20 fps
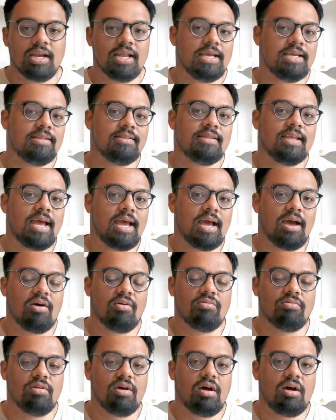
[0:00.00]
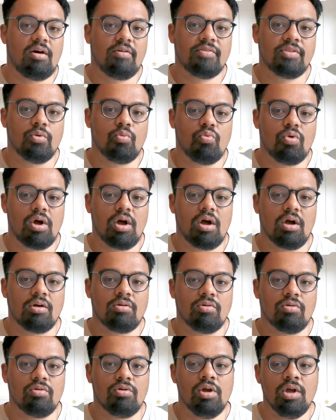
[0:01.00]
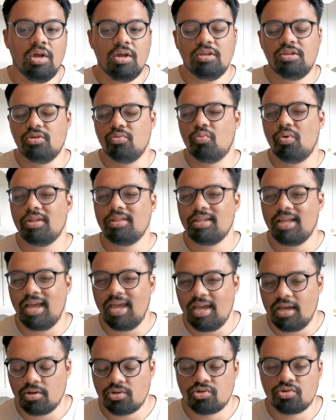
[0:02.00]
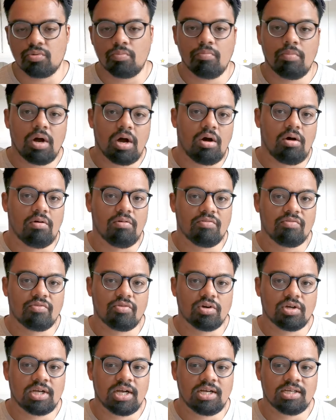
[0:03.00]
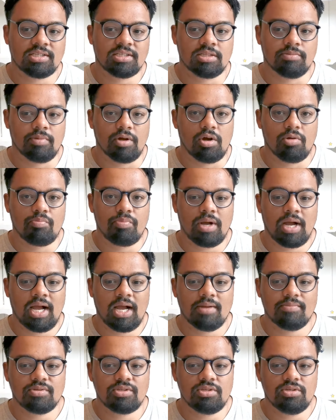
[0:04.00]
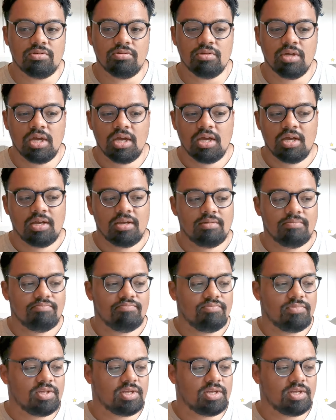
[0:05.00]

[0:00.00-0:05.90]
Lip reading: you know, clean down after work, or you went that extra mile for a customer, or perhaps you,